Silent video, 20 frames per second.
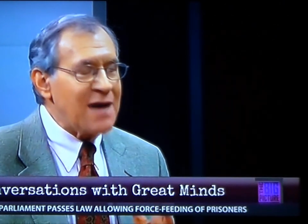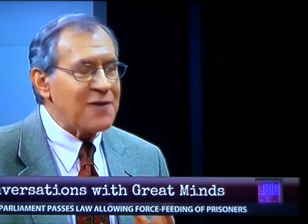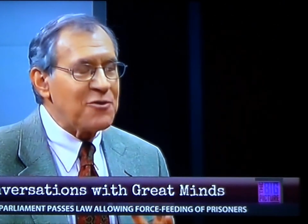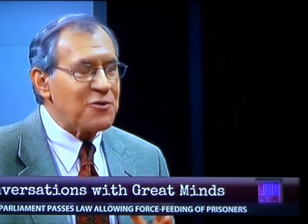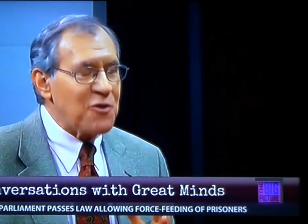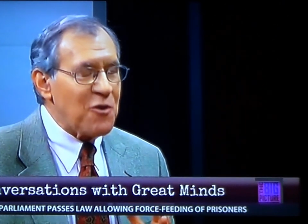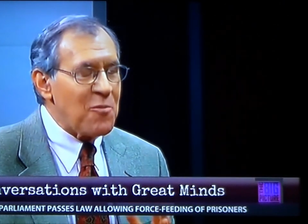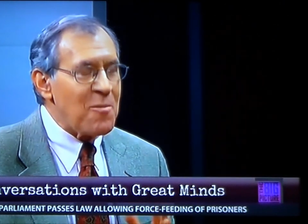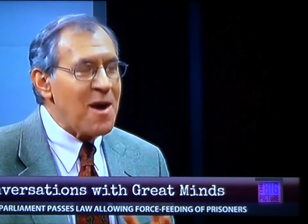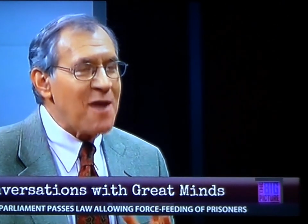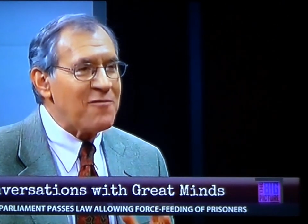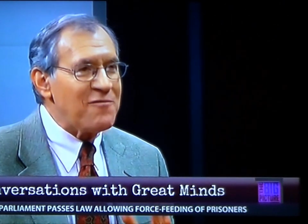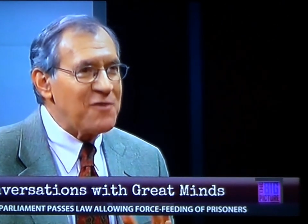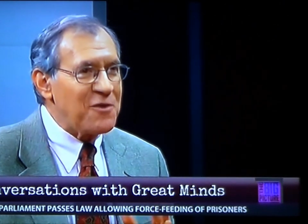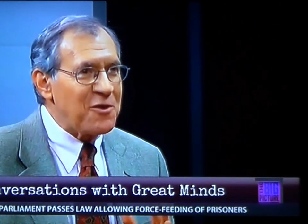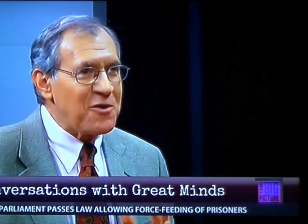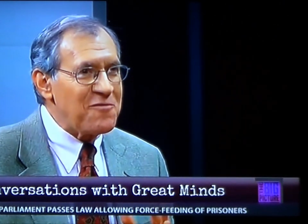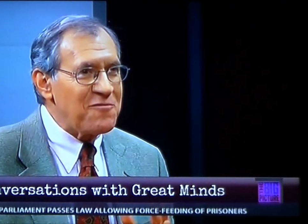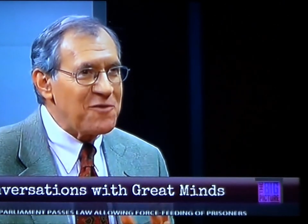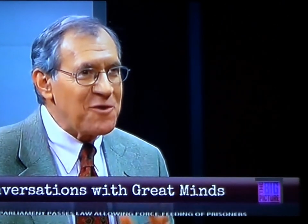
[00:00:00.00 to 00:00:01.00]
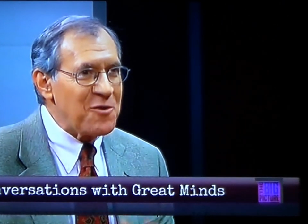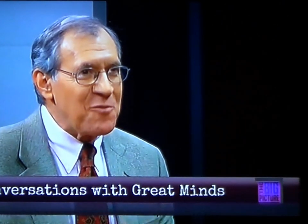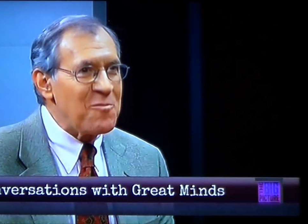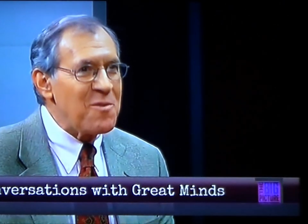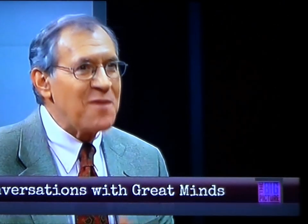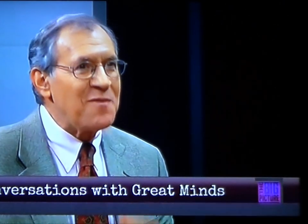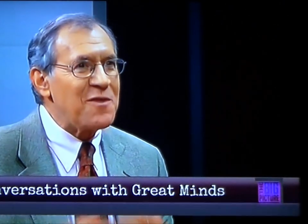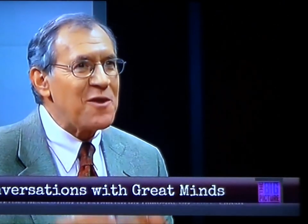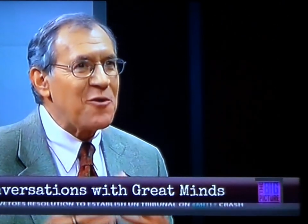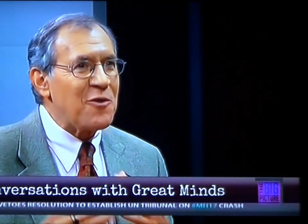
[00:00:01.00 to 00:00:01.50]
I don't know about very
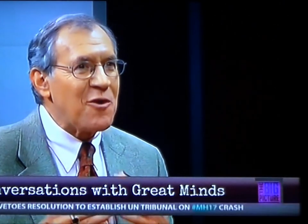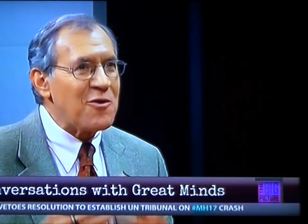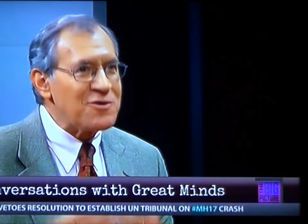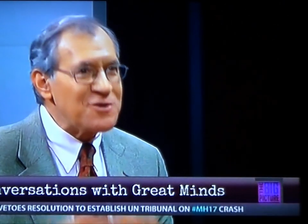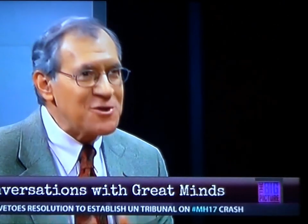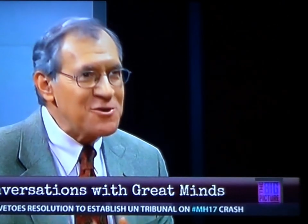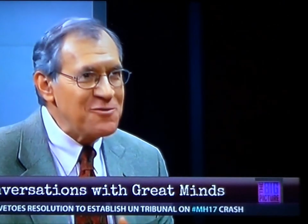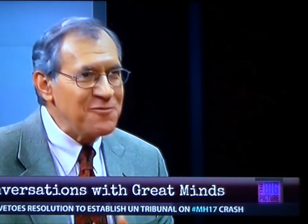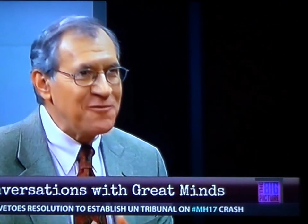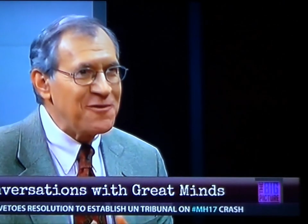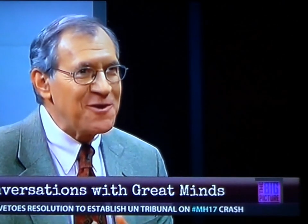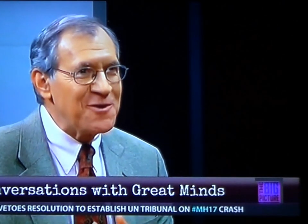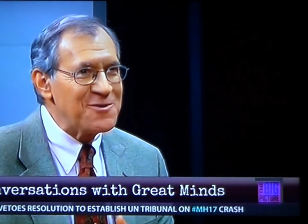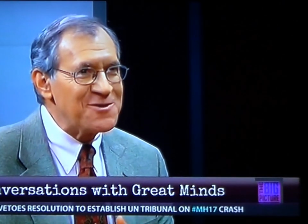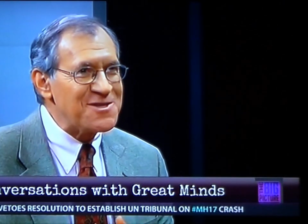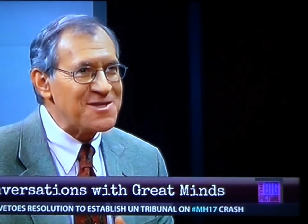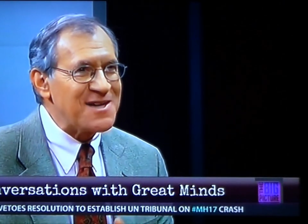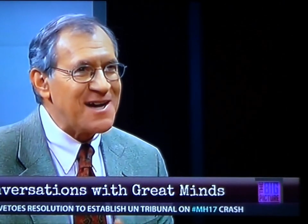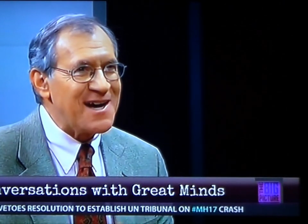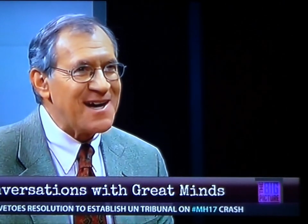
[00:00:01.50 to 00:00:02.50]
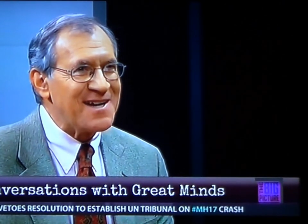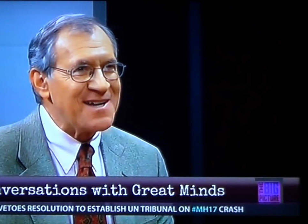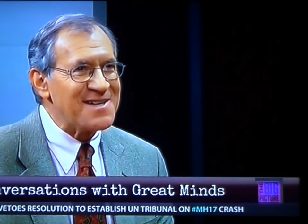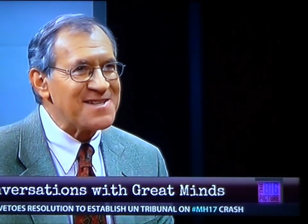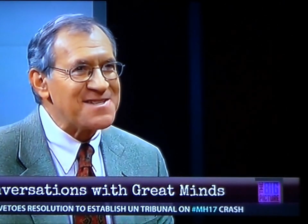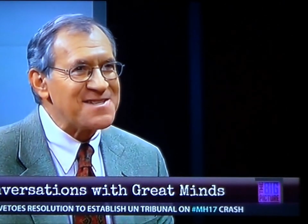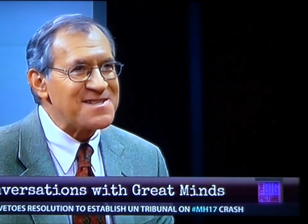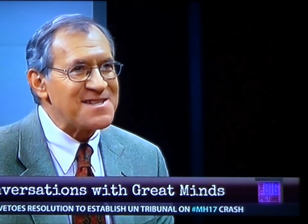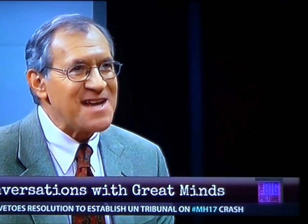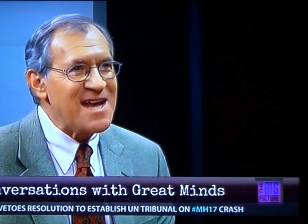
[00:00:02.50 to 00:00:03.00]
few, but there are too few
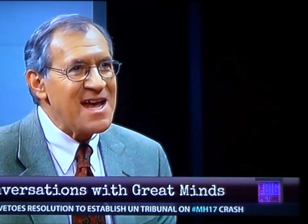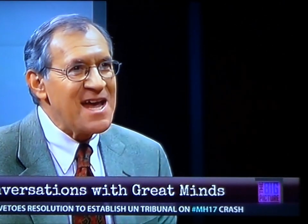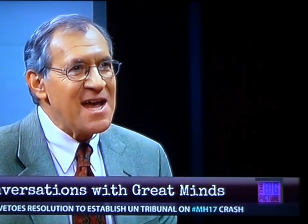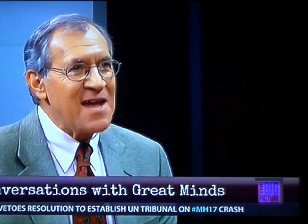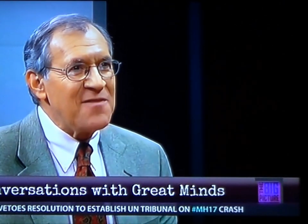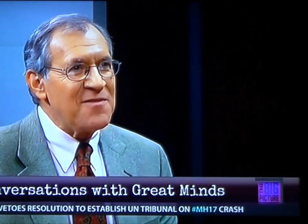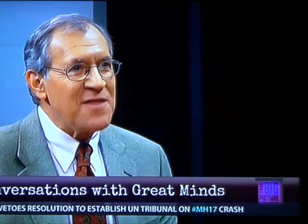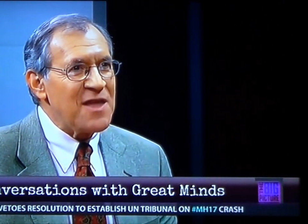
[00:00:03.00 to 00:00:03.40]
scientists